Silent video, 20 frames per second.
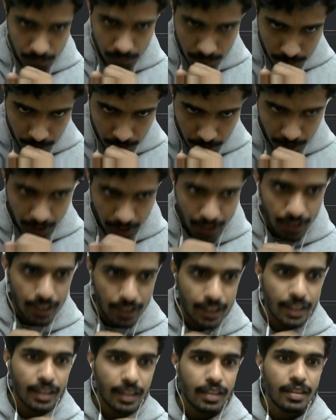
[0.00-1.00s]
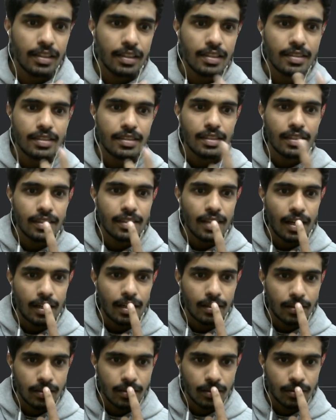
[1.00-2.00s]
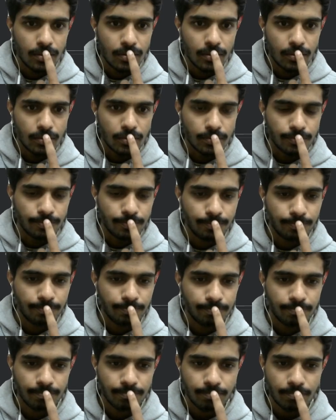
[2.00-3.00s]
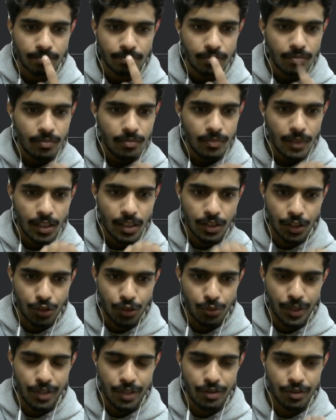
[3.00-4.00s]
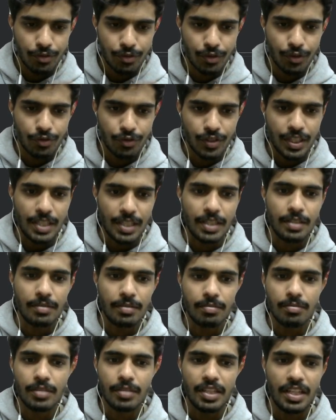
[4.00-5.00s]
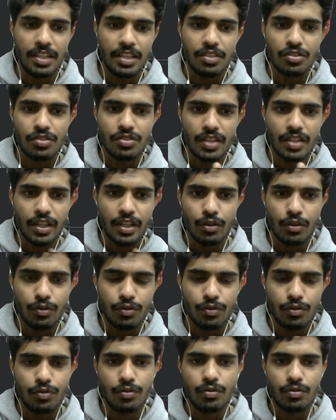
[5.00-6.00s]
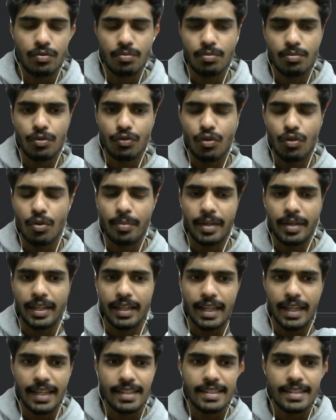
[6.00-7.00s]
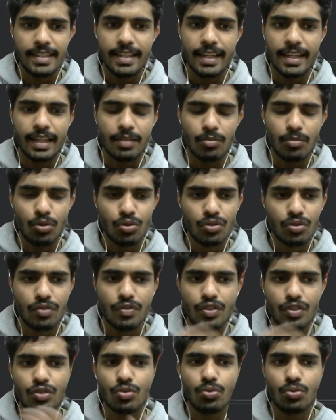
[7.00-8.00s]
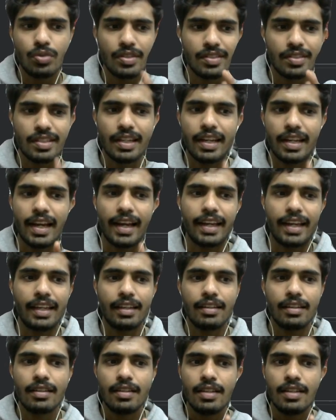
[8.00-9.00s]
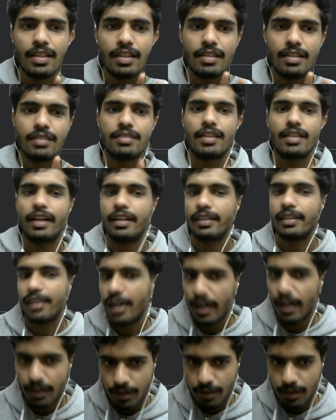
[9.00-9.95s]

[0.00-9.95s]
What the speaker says: we can clearly see that the 2150 range is kind of performing nicely, and most of the students are lying inside that,